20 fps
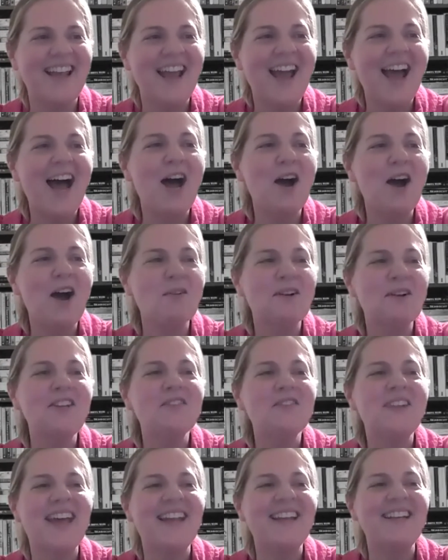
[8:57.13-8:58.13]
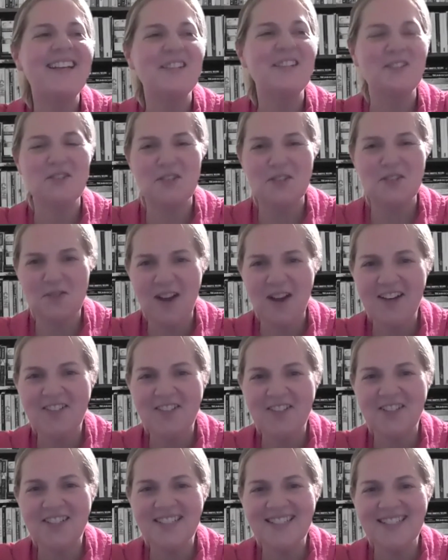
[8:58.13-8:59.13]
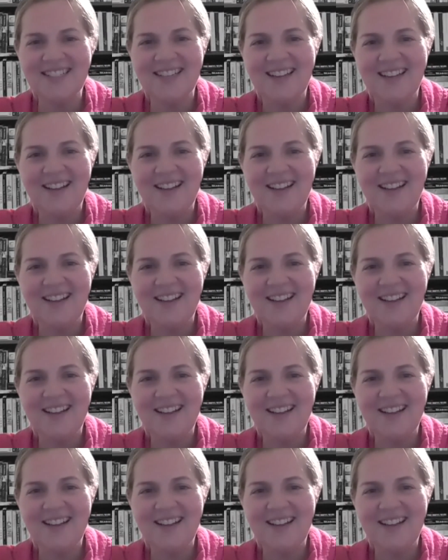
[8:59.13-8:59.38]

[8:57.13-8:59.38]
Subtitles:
how are you getting instructors